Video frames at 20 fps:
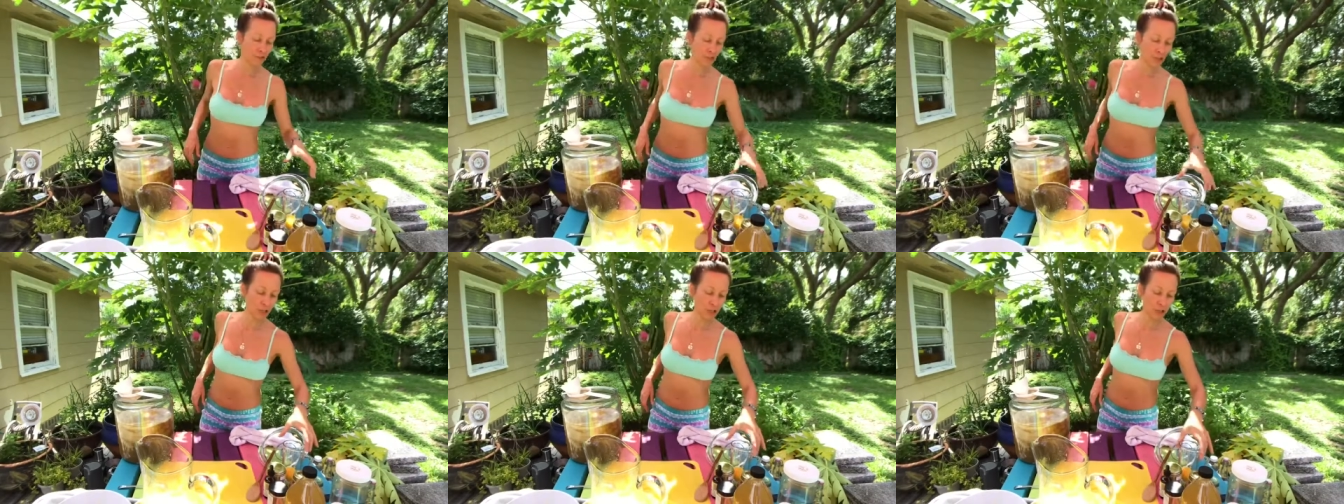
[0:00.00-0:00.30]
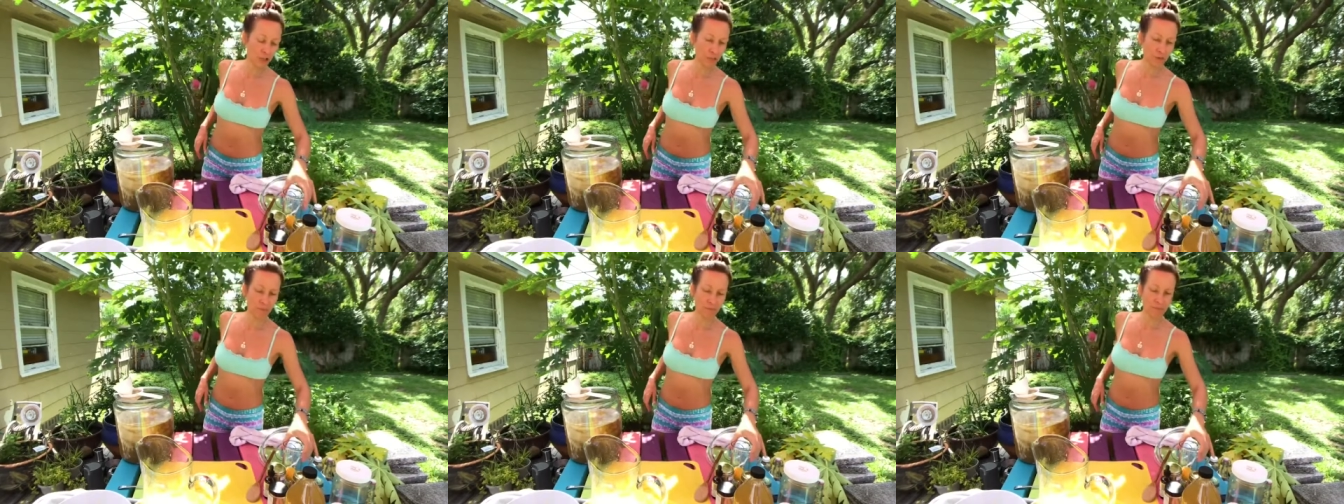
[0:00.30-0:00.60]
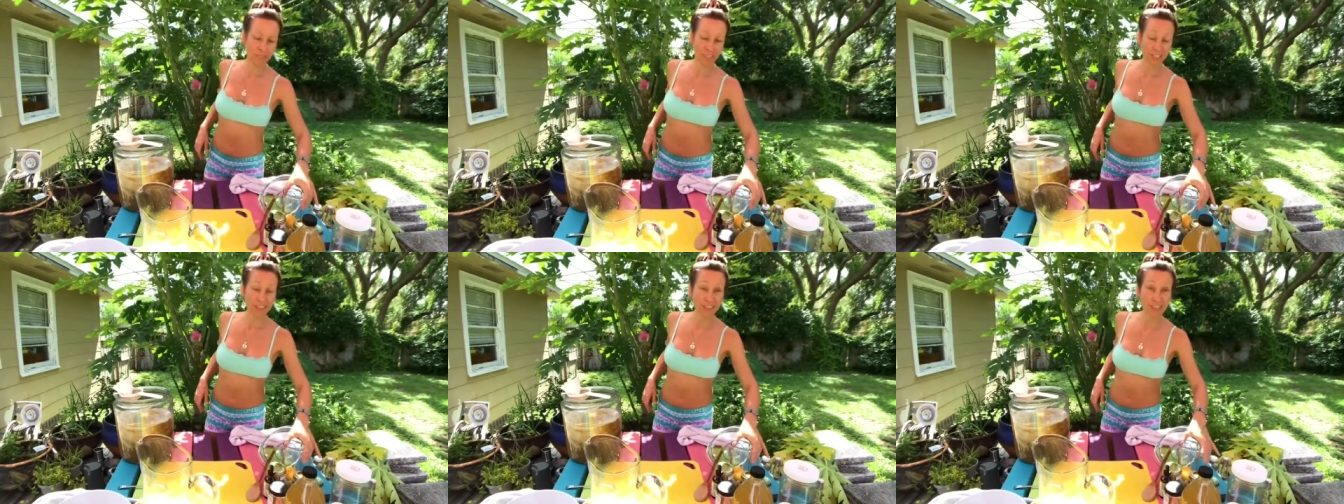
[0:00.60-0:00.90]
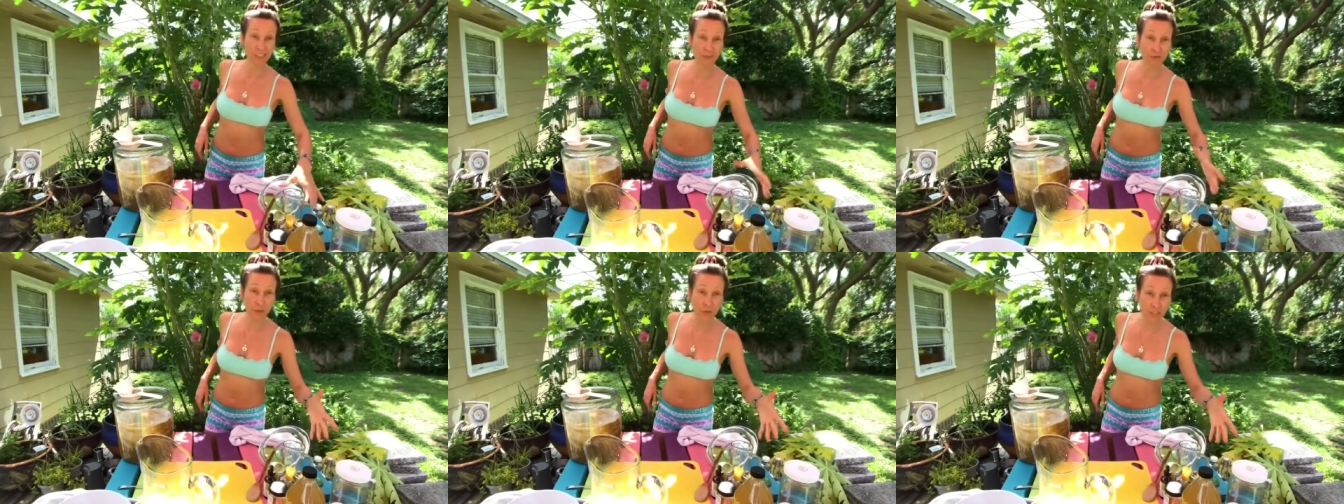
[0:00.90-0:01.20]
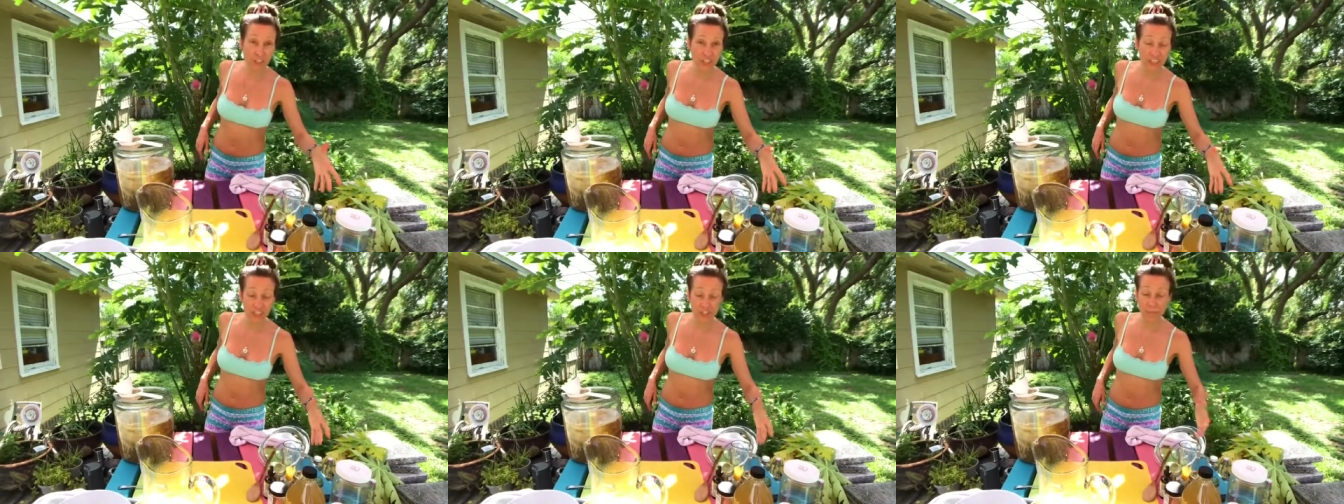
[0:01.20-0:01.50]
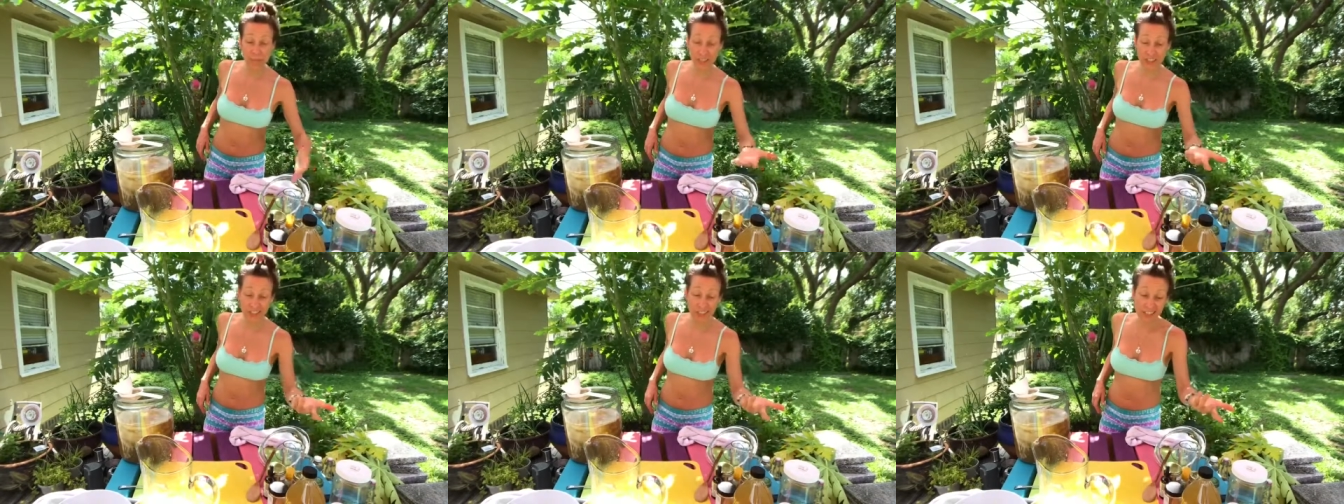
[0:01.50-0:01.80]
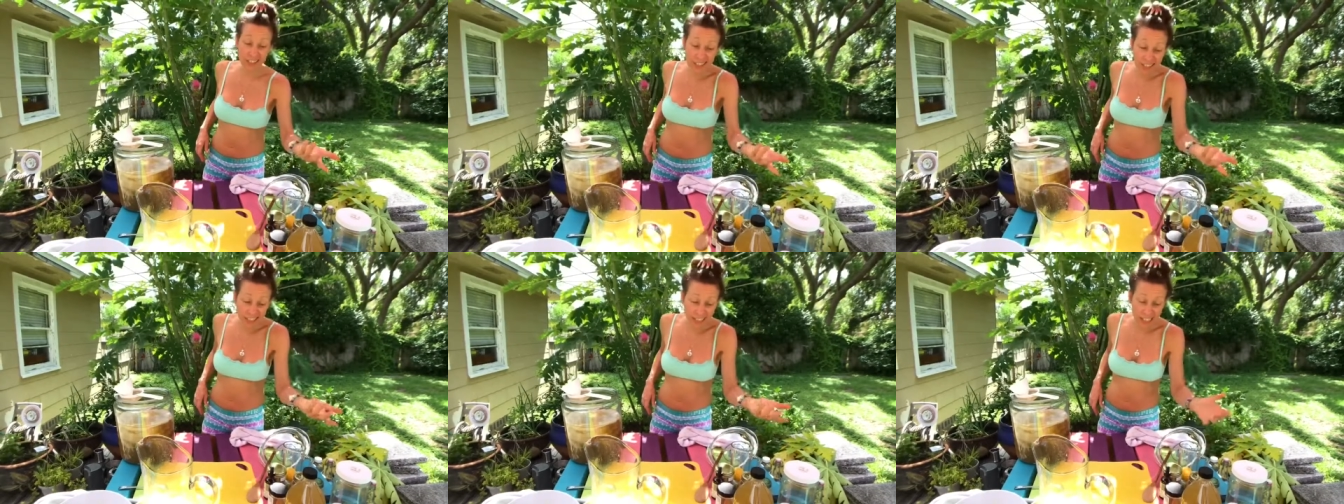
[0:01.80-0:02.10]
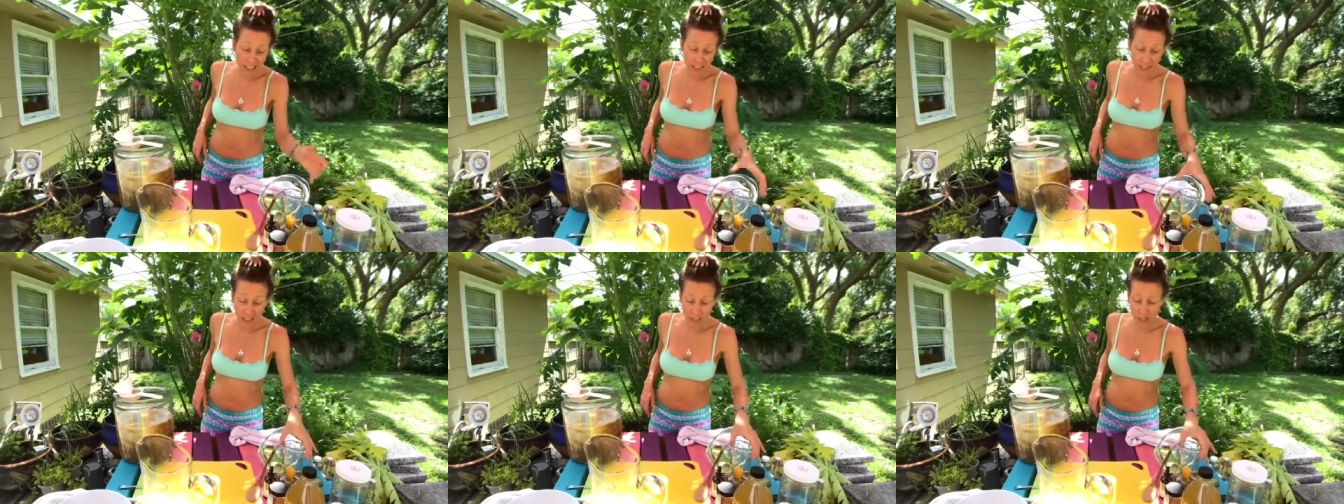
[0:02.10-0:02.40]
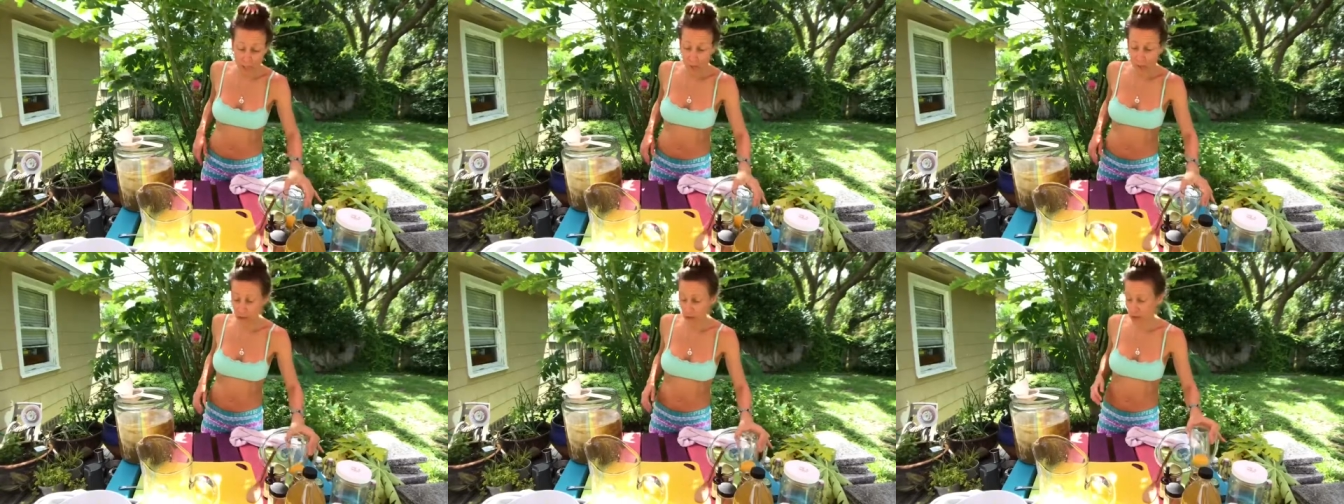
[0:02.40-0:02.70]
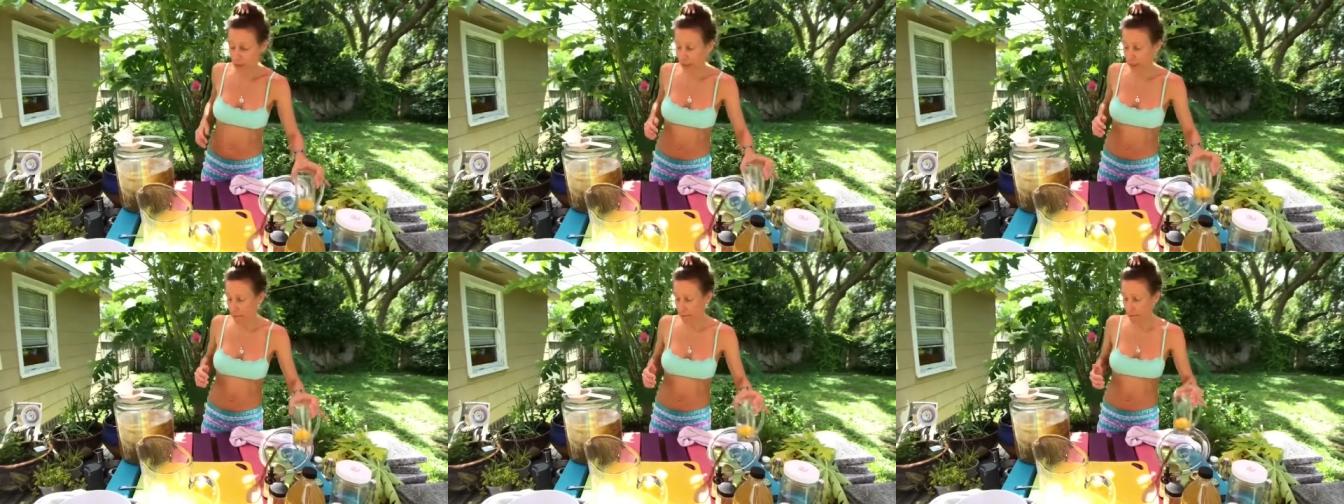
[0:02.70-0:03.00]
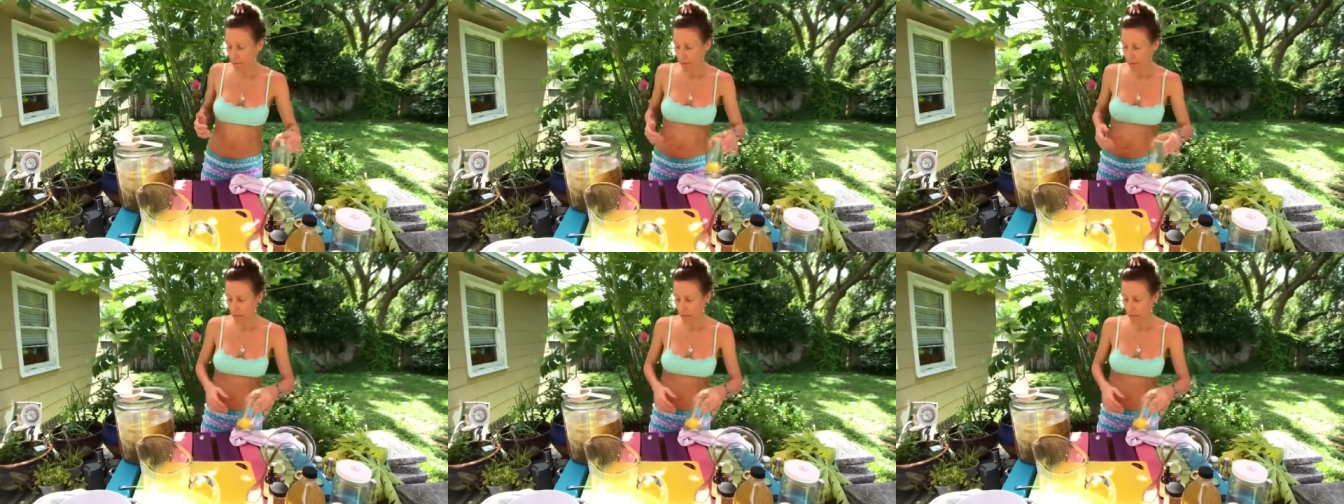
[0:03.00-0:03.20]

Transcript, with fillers: So it's unfortunate because I did. I lost my tree.